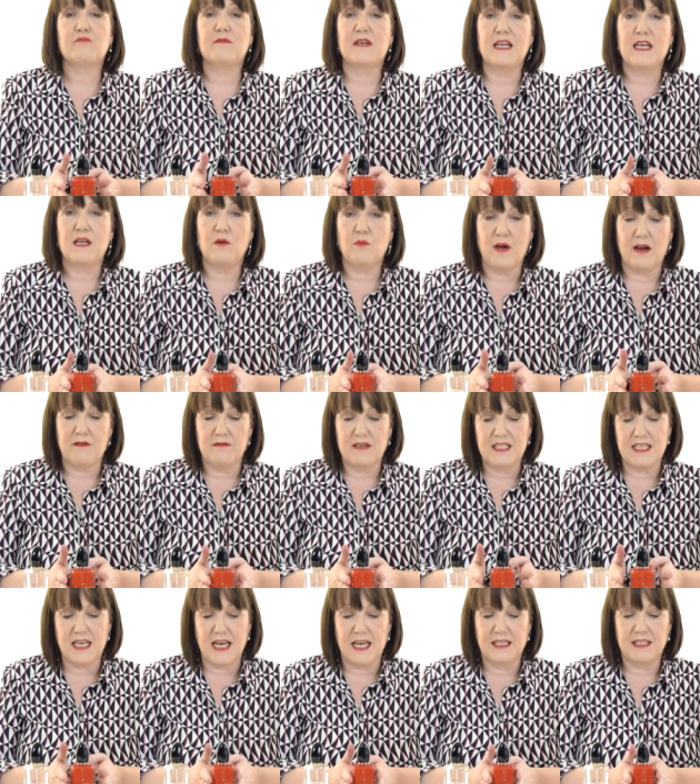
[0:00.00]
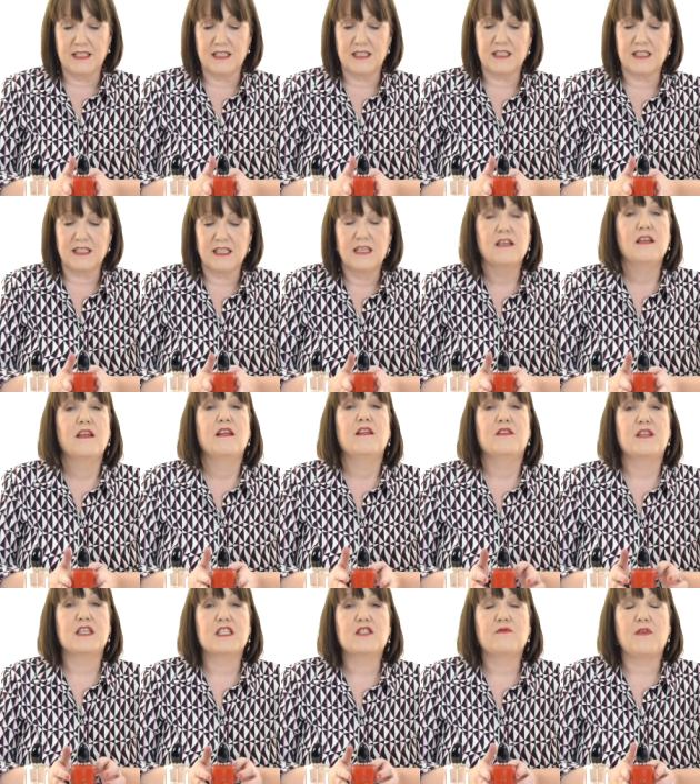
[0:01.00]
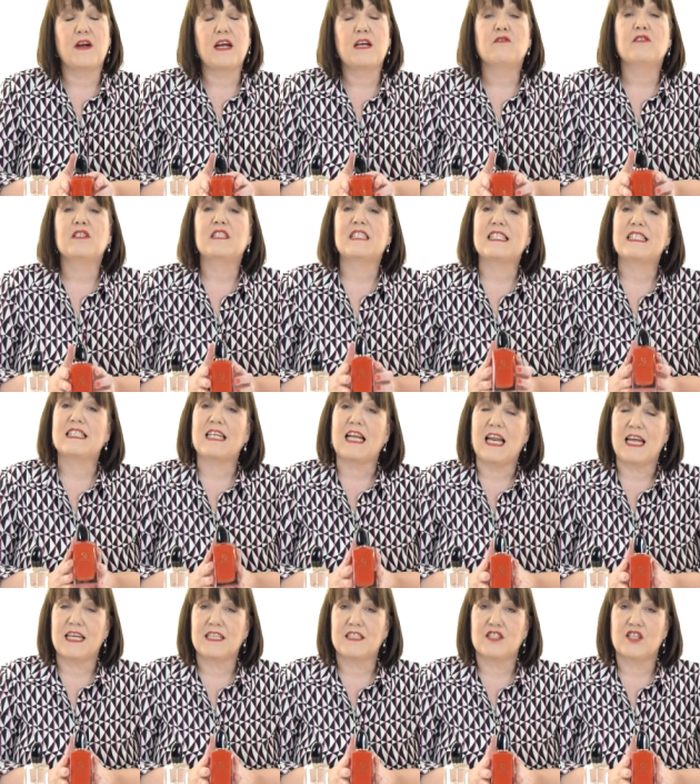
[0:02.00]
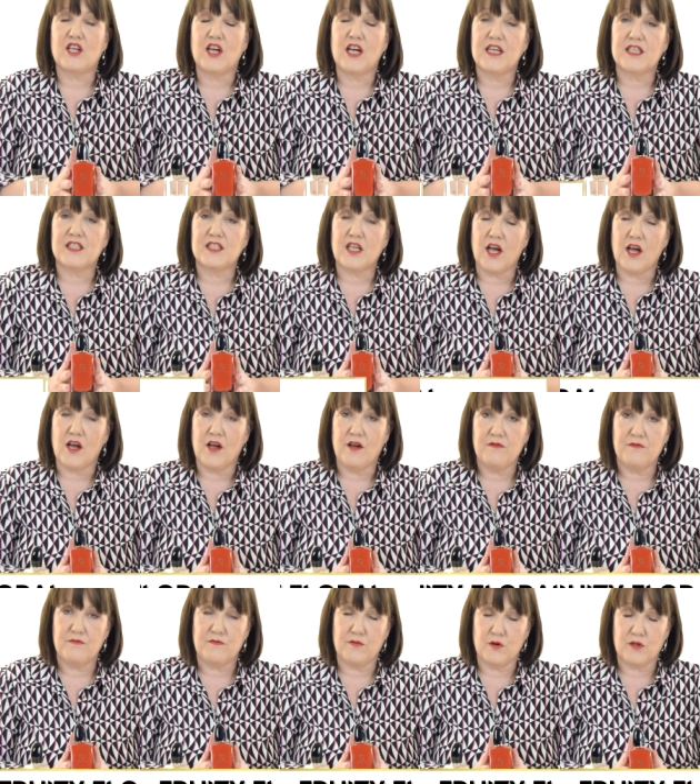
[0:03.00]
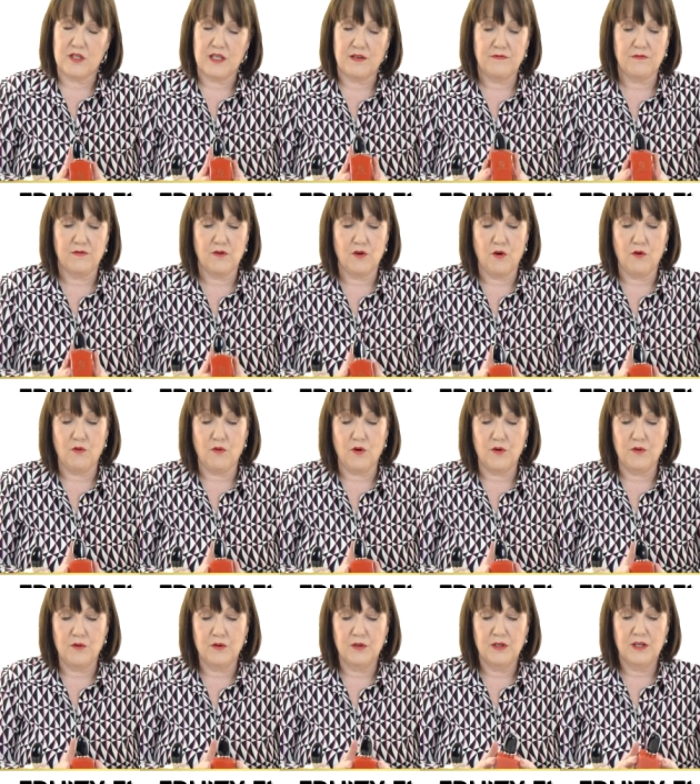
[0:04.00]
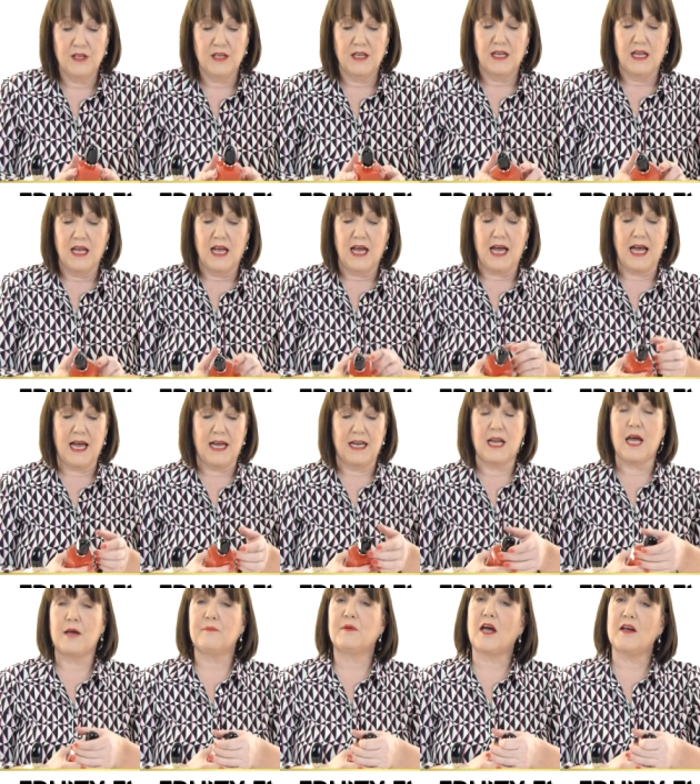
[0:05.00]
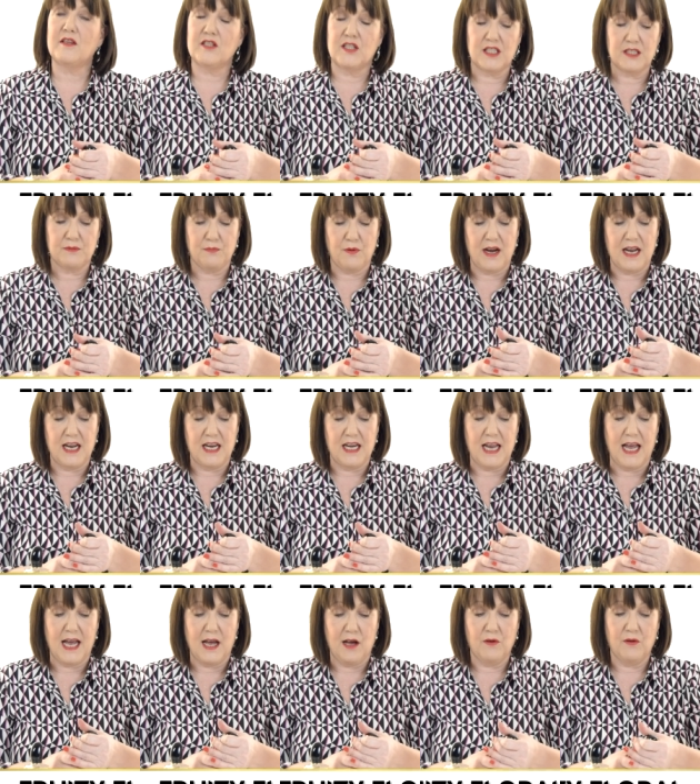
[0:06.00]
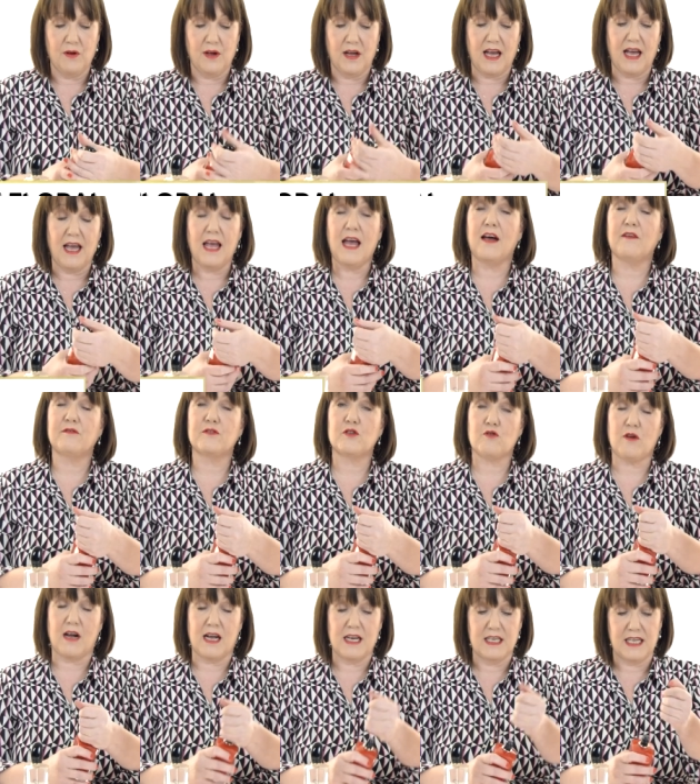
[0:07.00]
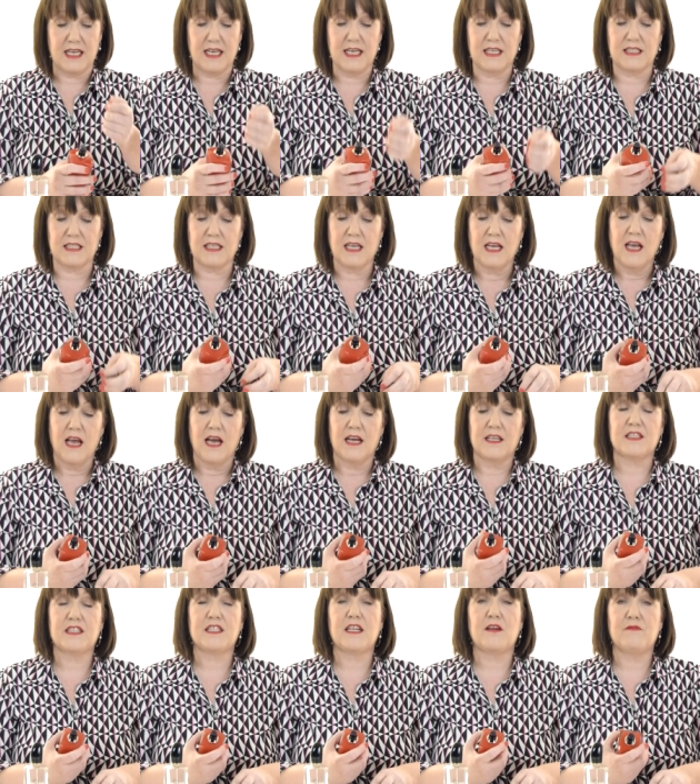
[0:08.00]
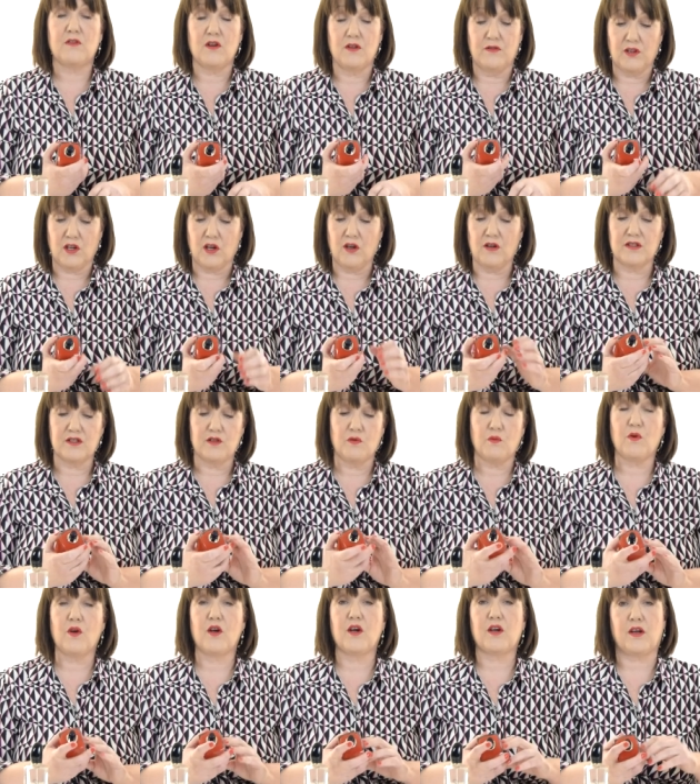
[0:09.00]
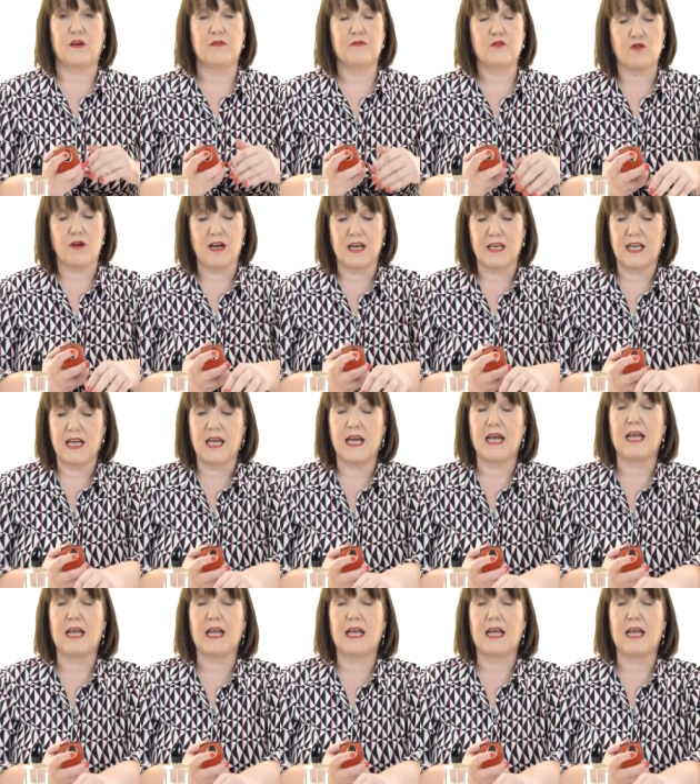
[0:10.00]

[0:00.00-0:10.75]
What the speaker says: really where it ends. This fragrance is classed as a fruity floral. And I'm going to spray it now. I have tried it, and several of the girls at work have tried it